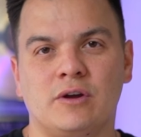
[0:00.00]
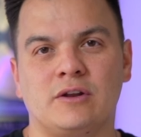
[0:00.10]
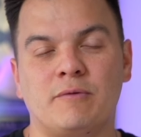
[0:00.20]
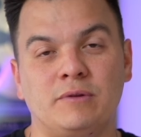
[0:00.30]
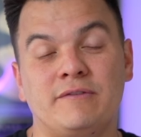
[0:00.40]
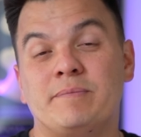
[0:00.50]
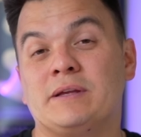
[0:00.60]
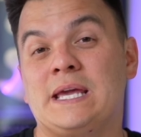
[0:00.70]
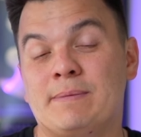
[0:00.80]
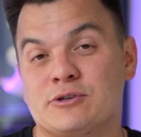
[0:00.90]
hopefully you've
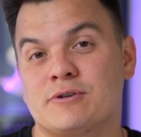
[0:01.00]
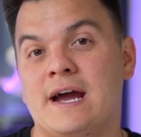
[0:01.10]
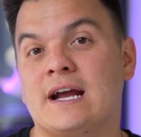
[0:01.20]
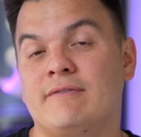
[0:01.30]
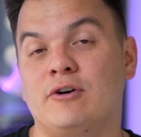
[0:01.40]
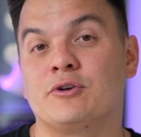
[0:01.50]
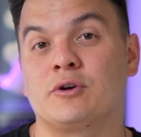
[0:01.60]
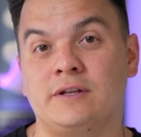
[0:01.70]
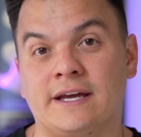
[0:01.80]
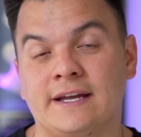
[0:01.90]
been keeping track of all your
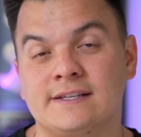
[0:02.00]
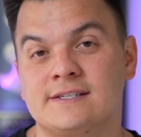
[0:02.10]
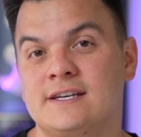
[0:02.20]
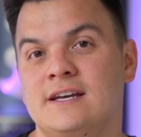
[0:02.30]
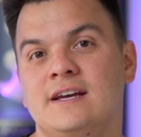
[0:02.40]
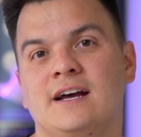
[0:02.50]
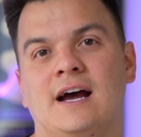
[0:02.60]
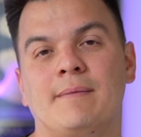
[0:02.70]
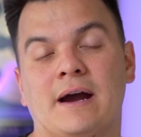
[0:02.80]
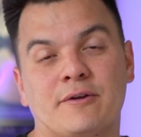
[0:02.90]
clients.
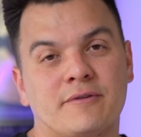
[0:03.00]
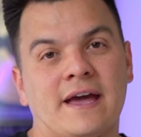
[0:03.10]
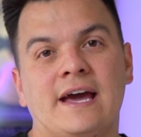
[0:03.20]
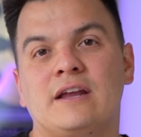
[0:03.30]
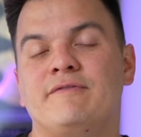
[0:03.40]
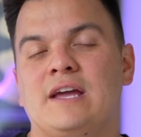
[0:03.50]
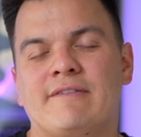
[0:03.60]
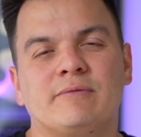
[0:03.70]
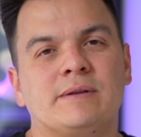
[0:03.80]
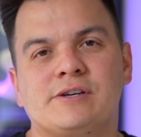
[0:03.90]
Either that, if you
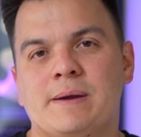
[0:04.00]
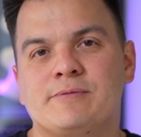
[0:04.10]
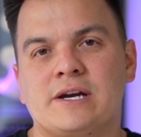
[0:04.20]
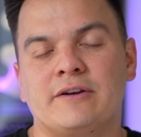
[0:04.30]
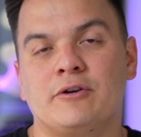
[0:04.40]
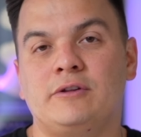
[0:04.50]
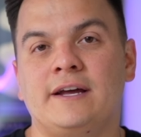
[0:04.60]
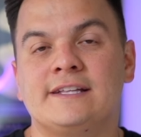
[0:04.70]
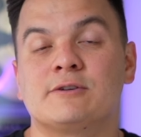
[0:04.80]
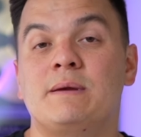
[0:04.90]
haven't been keeping track of your
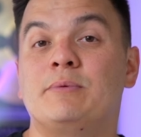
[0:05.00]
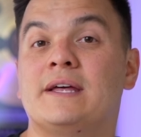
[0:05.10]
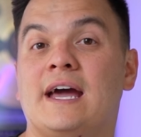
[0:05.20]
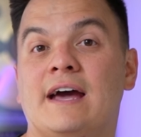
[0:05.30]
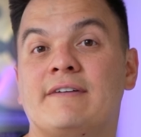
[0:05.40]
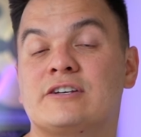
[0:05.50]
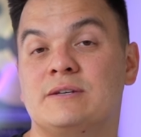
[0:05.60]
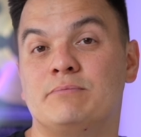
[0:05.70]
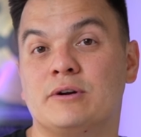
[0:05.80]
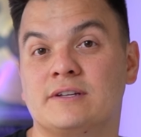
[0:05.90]
clients, or people that have
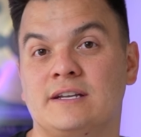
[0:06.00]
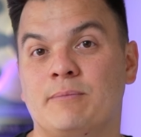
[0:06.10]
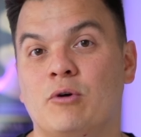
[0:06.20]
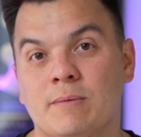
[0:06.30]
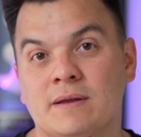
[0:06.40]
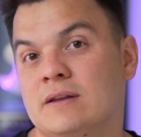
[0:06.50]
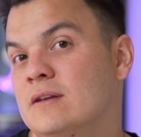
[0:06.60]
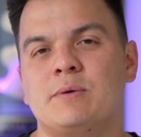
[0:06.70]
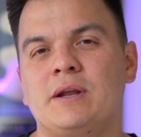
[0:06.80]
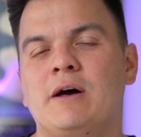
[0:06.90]
actually booked an appointment.
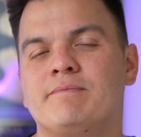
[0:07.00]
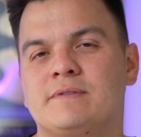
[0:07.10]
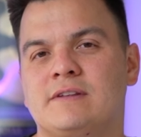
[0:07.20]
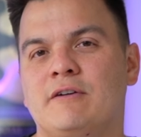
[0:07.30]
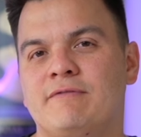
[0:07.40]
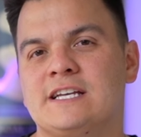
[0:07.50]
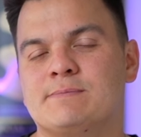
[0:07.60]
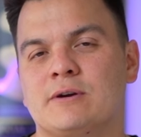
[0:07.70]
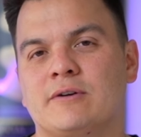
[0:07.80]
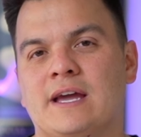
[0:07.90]
We want to help tell
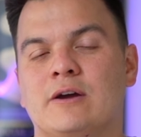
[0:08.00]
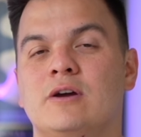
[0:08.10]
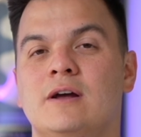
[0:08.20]
Facebook, okay,